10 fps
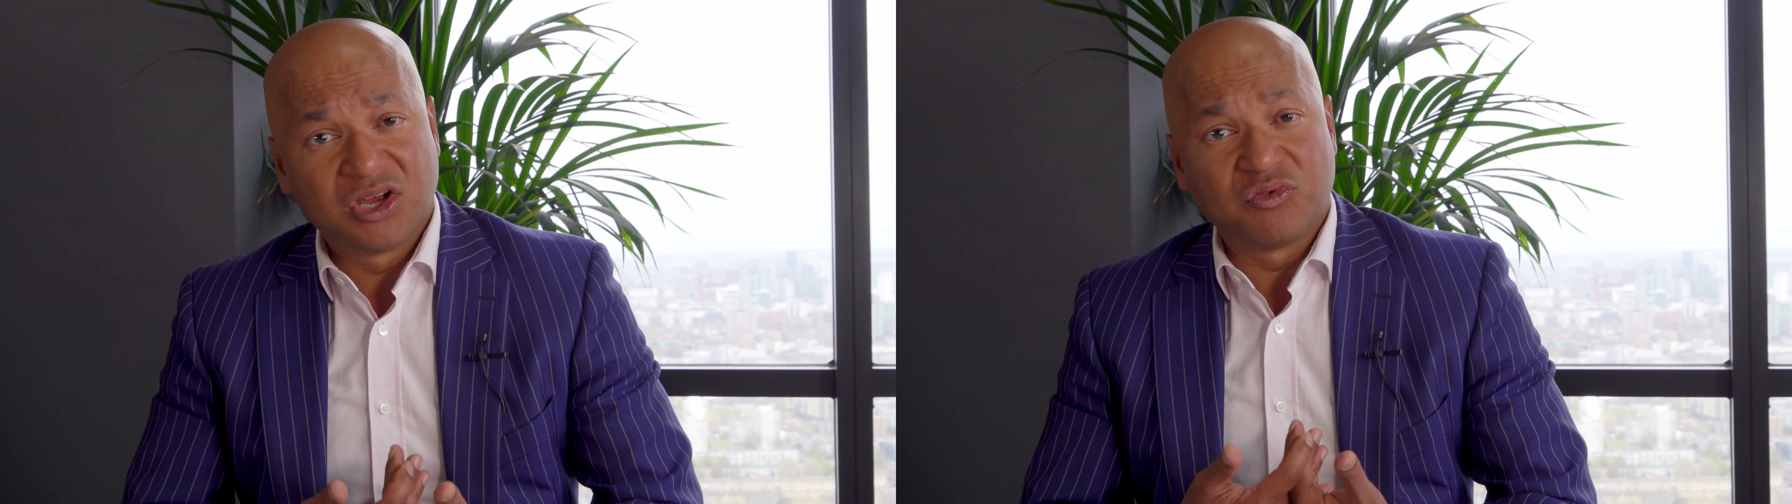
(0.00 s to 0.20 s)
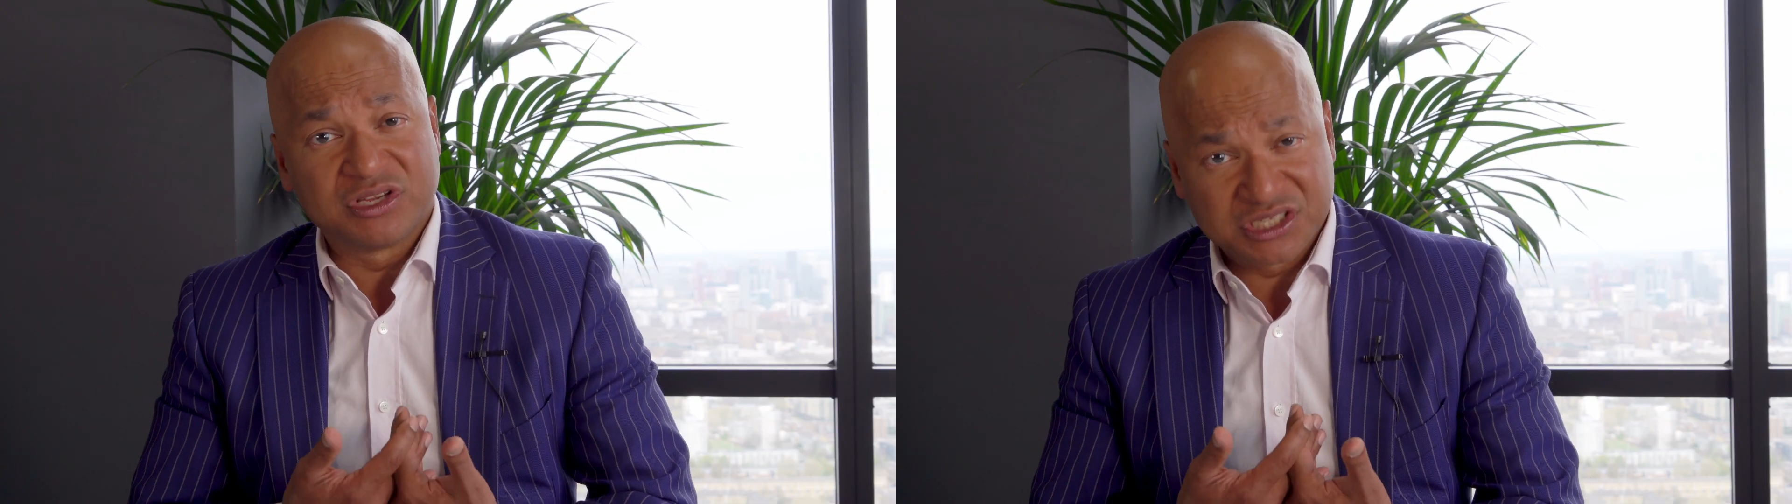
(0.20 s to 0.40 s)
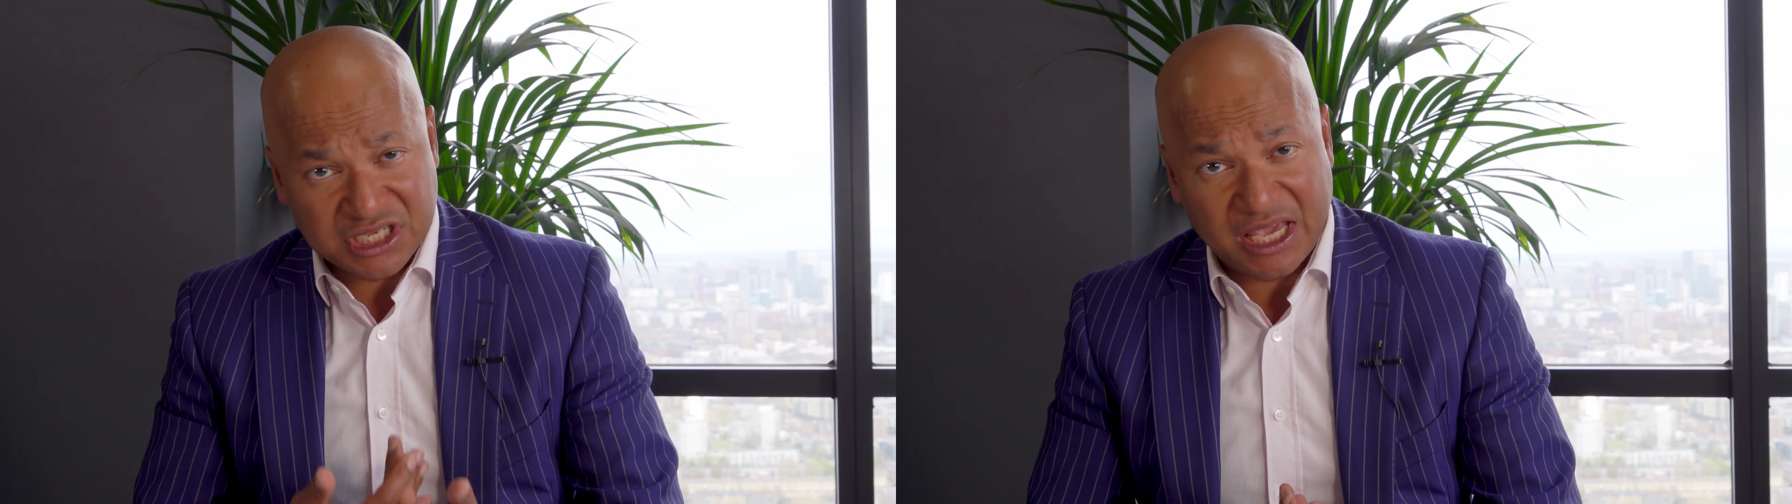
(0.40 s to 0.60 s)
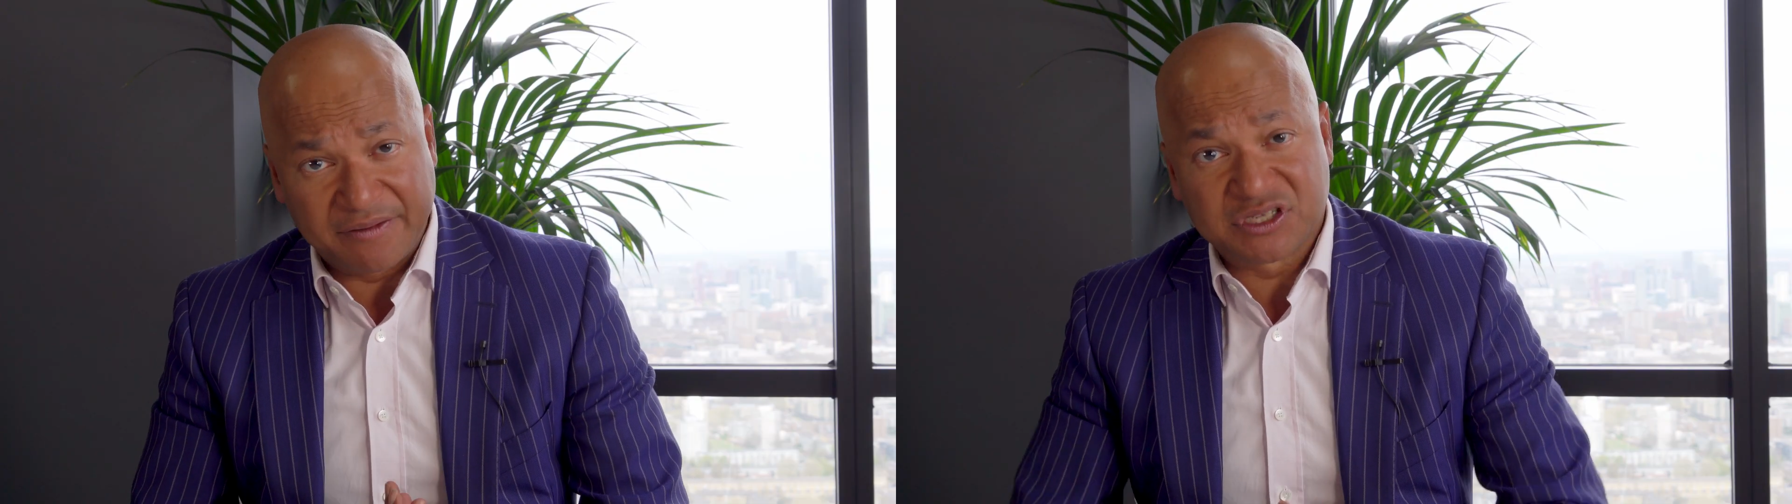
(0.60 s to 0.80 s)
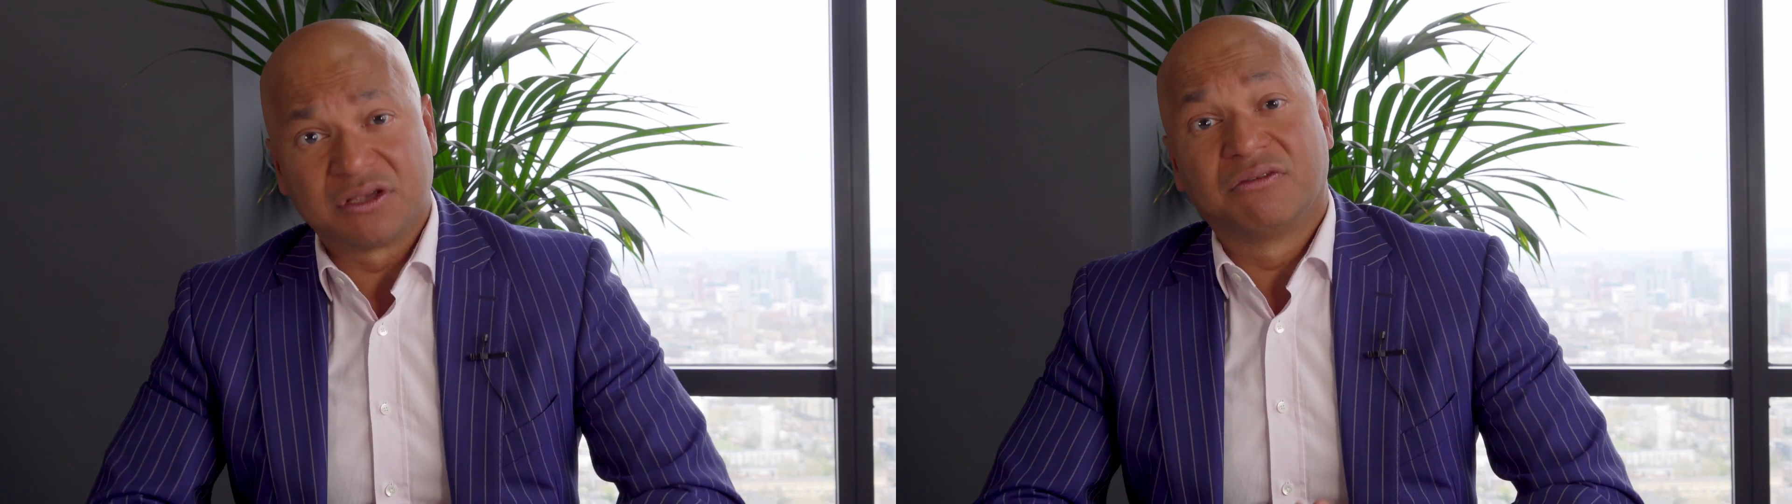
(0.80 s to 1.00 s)

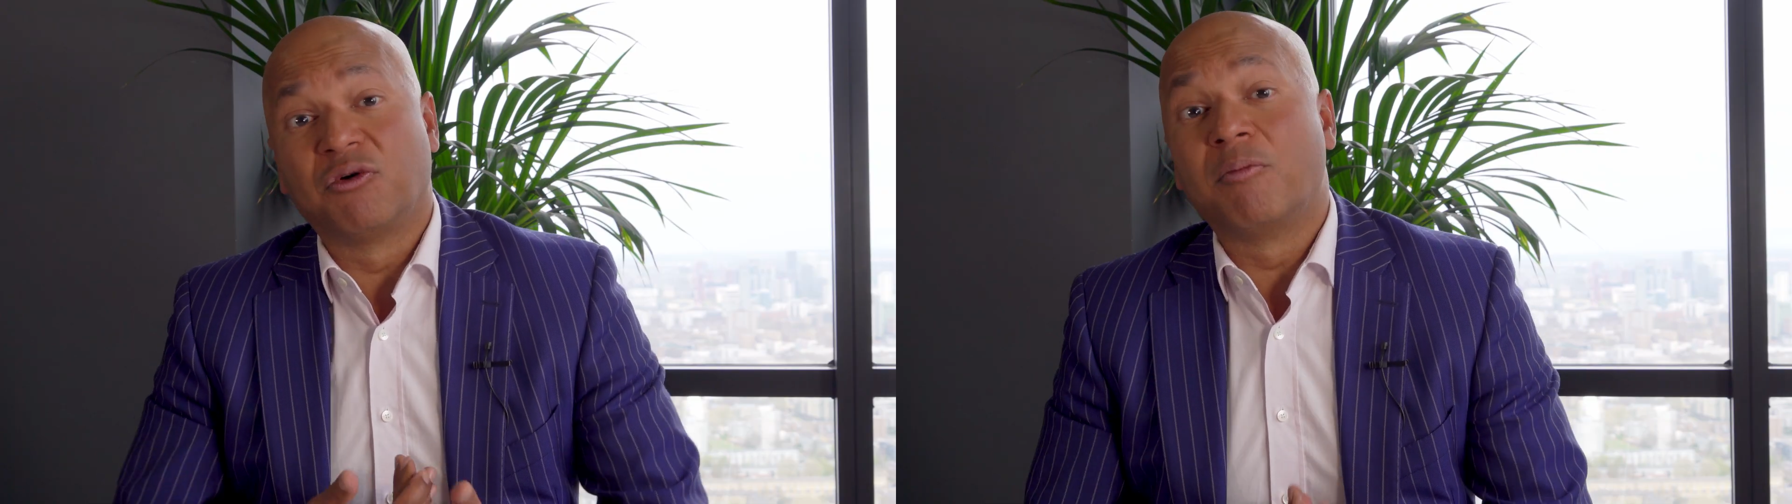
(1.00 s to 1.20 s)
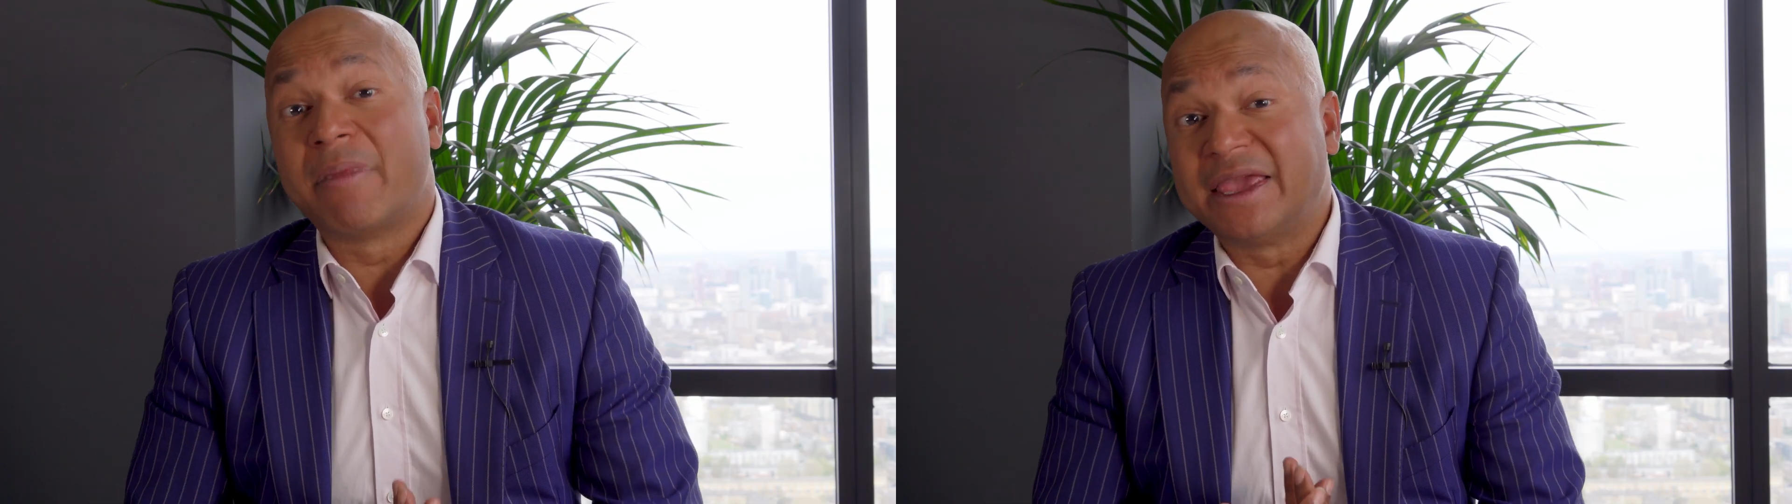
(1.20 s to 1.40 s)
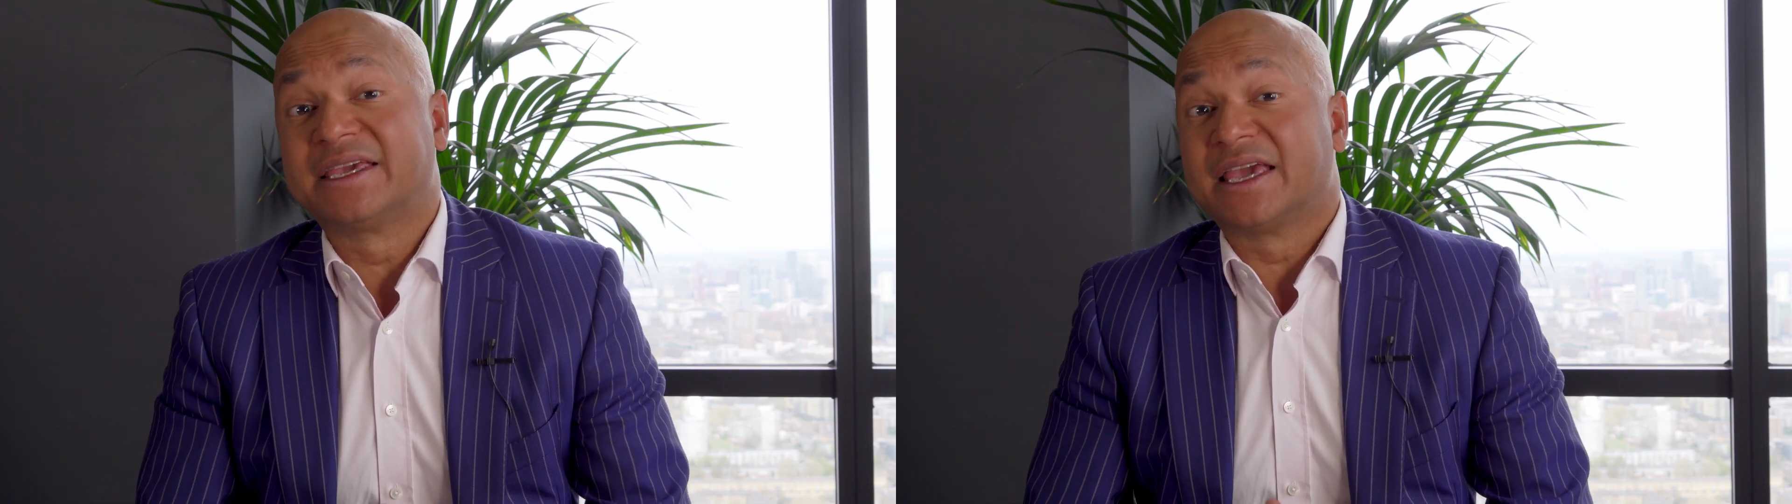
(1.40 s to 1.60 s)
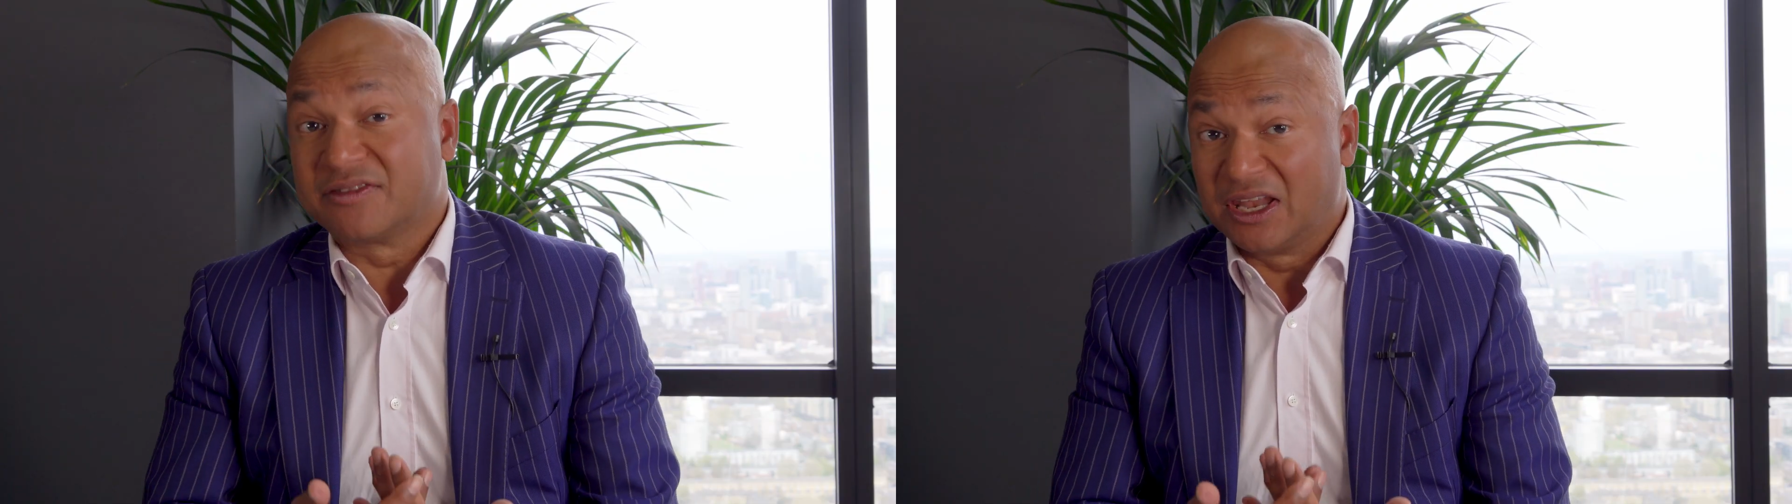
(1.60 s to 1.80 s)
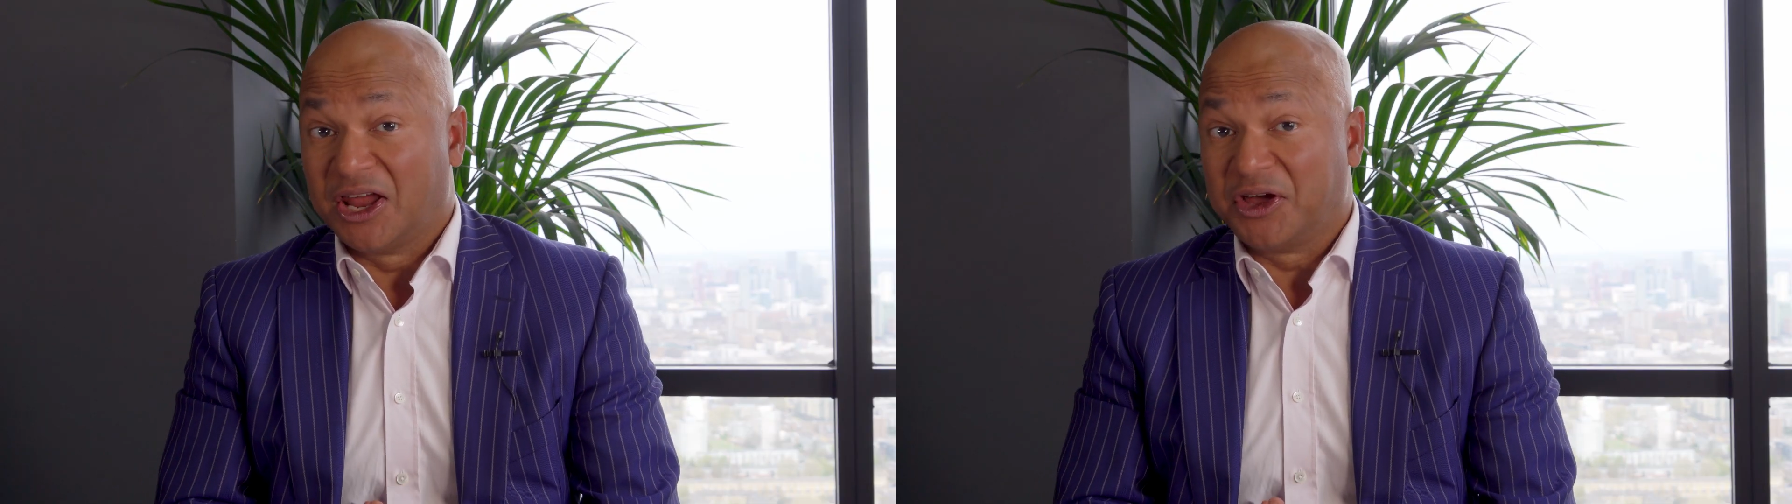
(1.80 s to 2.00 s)
receives for making
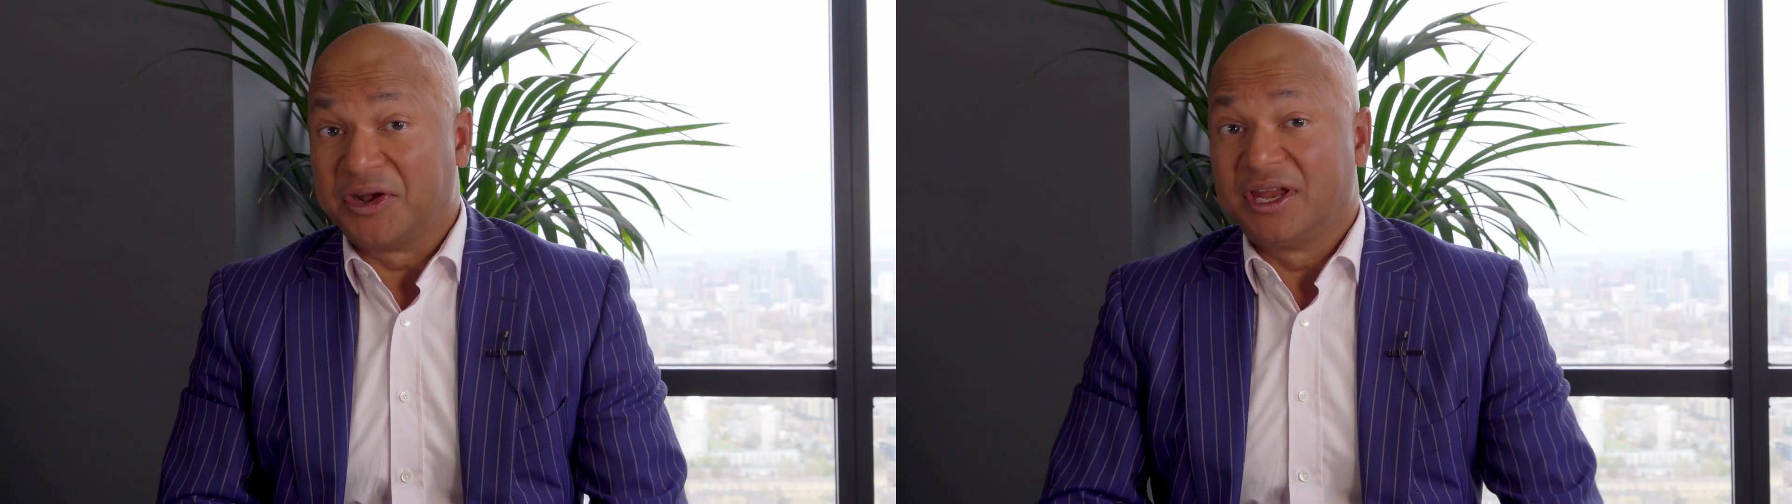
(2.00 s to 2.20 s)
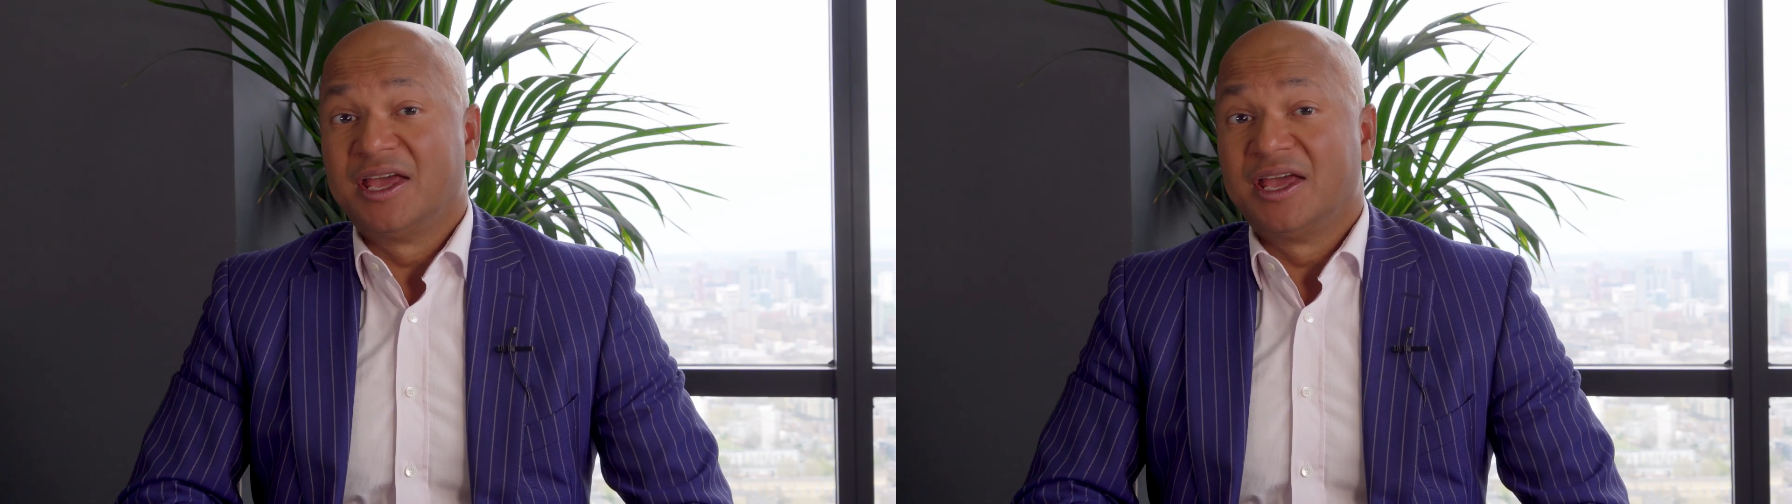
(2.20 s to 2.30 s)
the loan.